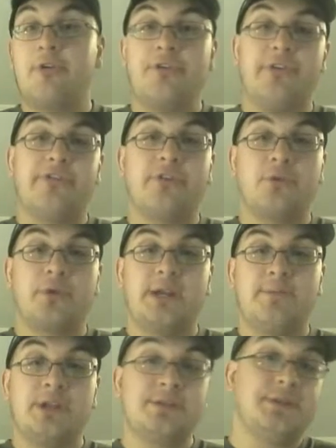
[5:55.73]

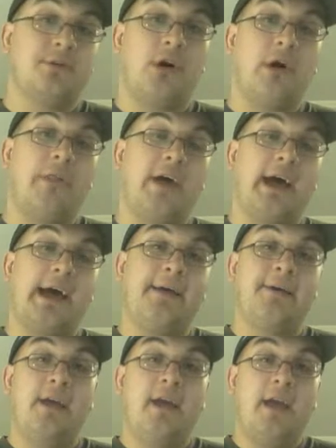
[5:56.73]
disagreements and all
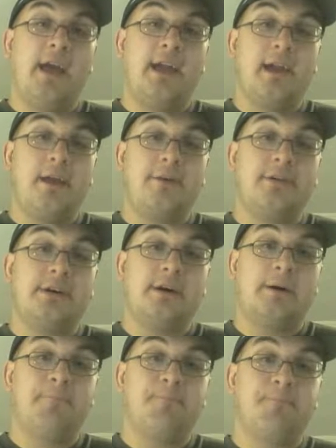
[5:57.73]
that,
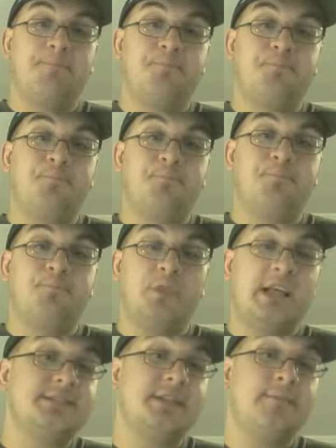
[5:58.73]
and
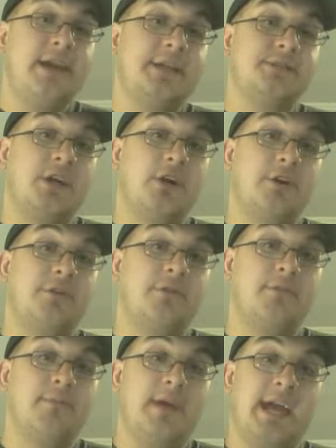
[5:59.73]
Leslie Mann's
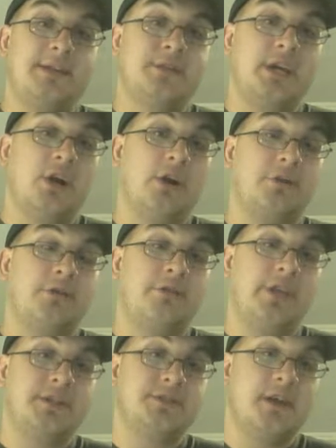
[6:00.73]
character
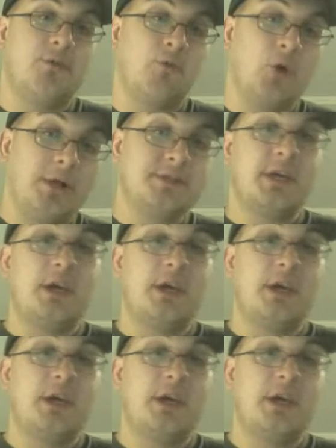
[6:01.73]
thinks that Rudd's